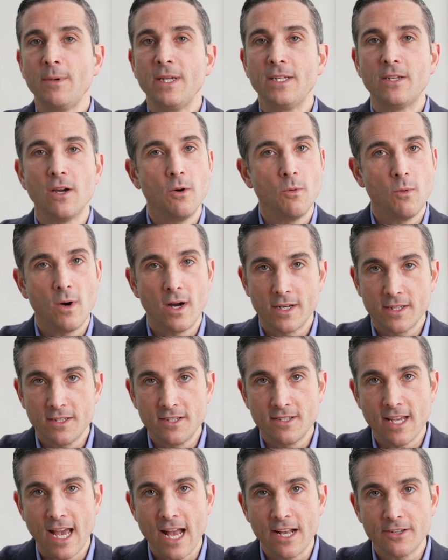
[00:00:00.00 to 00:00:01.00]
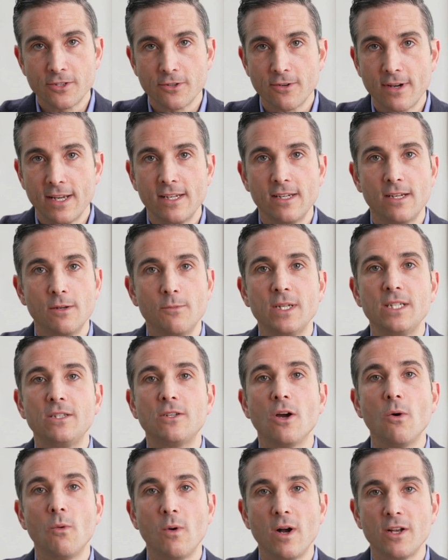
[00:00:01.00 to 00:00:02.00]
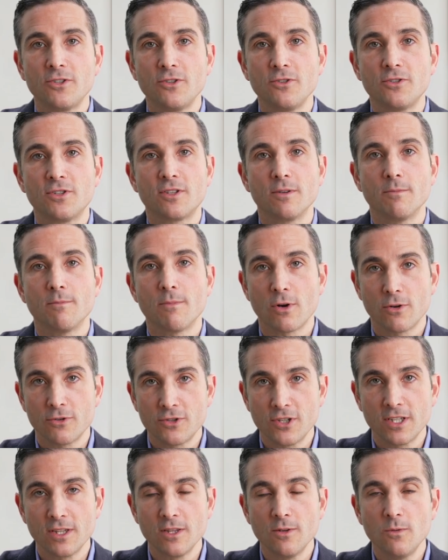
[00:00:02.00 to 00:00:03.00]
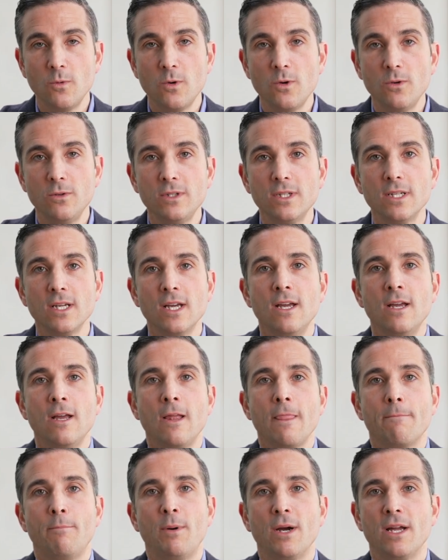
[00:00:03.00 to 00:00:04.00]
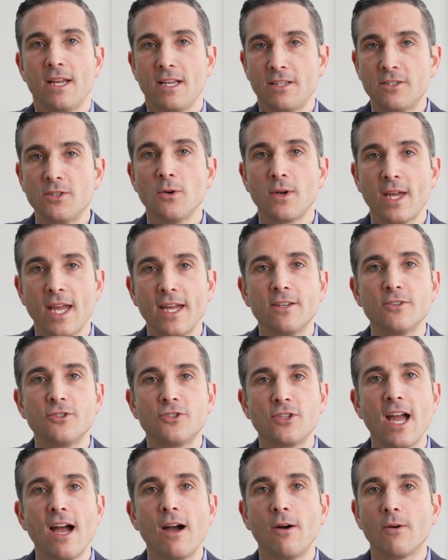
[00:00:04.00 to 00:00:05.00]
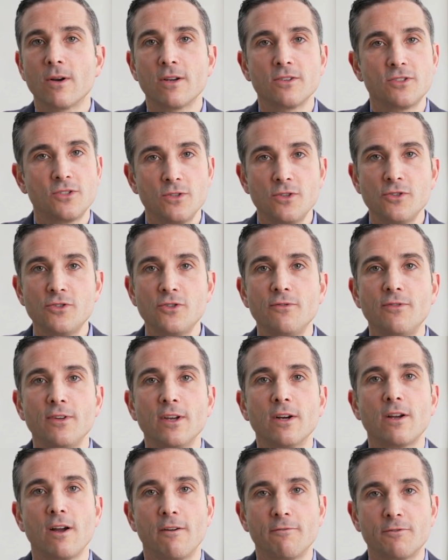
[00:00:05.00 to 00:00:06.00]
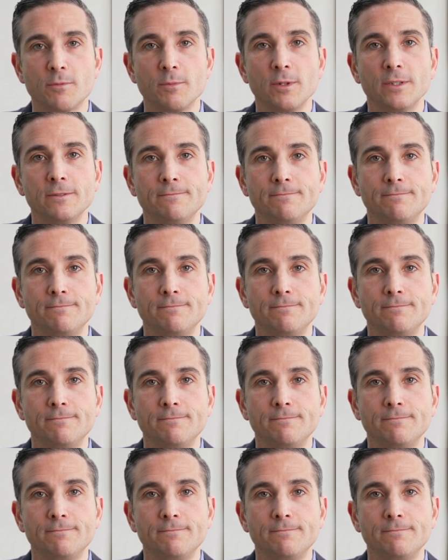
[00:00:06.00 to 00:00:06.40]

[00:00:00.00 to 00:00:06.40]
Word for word: we don't want it saturated and we don't want you submerging the wound, but it's okay to shower as soon as you feel comfortable